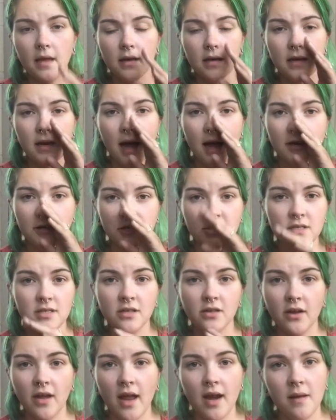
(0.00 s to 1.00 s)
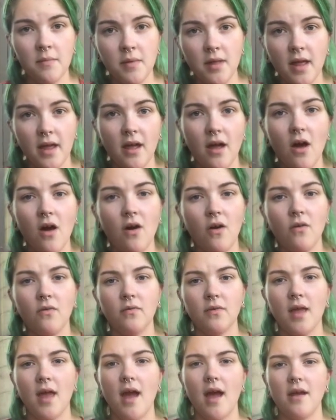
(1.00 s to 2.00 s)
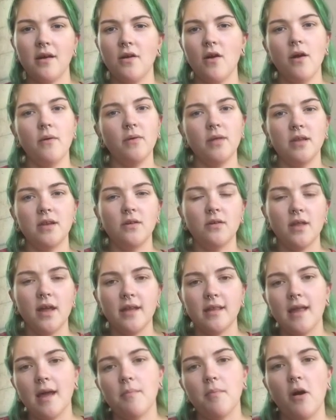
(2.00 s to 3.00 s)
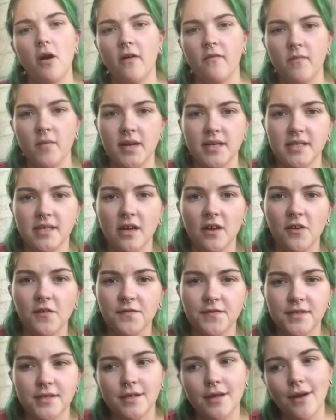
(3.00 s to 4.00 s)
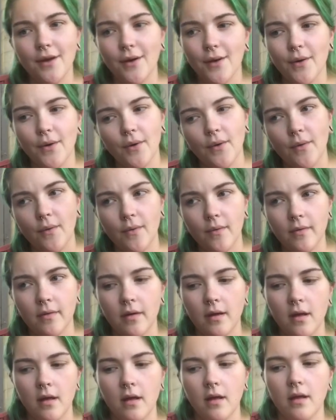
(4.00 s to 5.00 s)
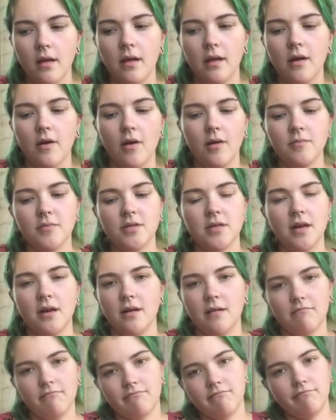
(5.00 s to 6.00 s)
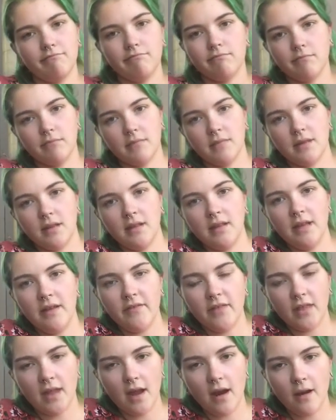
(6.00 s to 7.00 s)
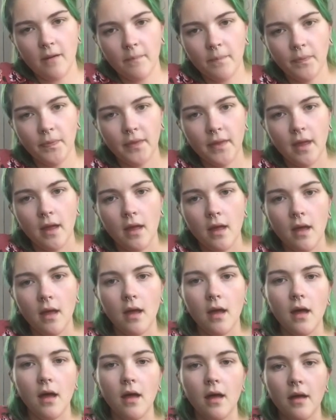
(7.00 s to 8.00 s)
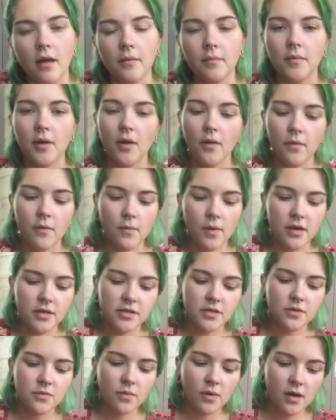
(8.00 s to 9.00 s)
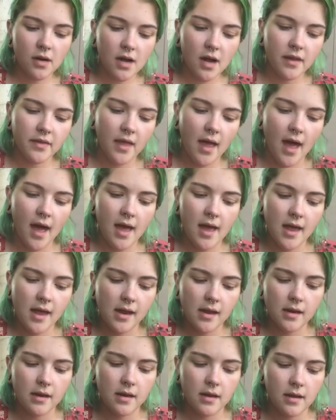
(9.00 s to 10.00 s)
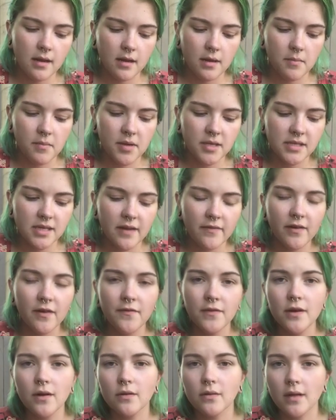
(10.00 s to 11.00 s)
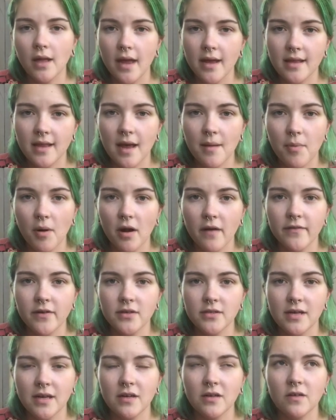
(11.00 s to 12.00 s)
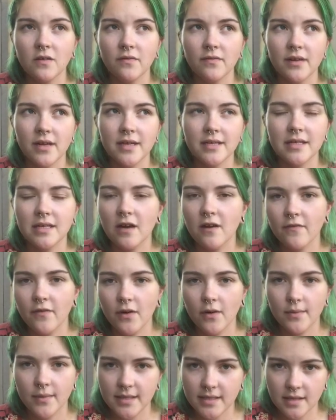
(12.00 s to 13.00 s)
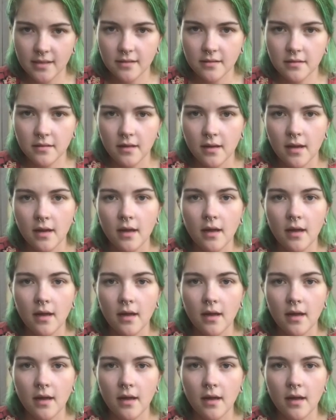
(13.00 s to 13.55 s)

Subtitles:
Not just look at it and be like, oh yeah, no, I really don't like that part of myself, so, you know, I'm just gonna leave it there. No, we want to work on that, and because even if you don't like that part of yourself, it's there for a reason.